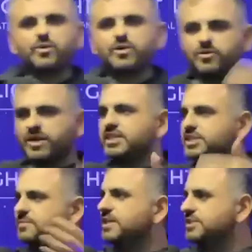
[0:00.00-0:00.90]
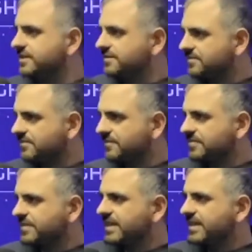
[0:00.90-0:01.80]
the one I just mentioned.
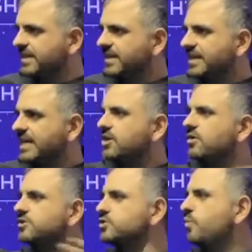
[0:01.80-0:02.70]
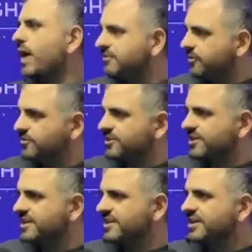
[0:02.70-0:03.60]
He called his wife over,
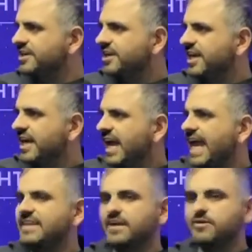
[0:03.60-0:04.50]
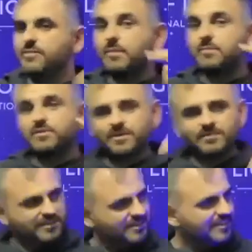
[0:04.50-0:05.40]
and then I remembered them.
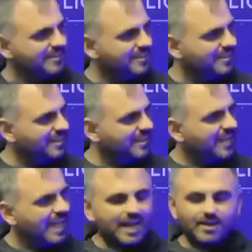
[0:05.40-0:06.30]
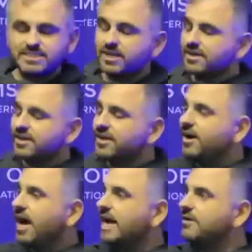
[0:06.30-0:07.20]
Wow. And I was like,
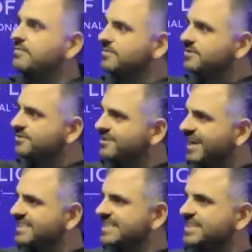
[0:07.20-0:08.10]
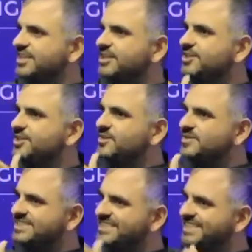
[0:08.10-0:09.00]
I remember you guys. I was like,
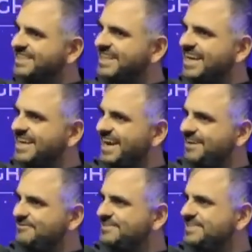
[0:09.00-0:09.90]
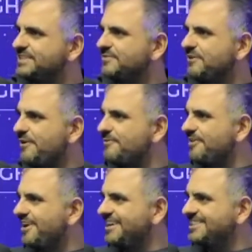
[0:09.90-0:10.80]
you didn't like Adventists very
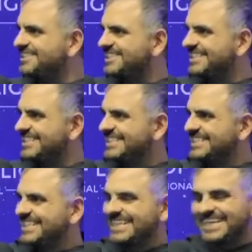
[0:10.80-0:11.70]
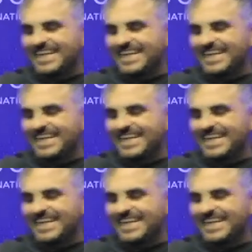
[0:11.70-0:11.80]
much. He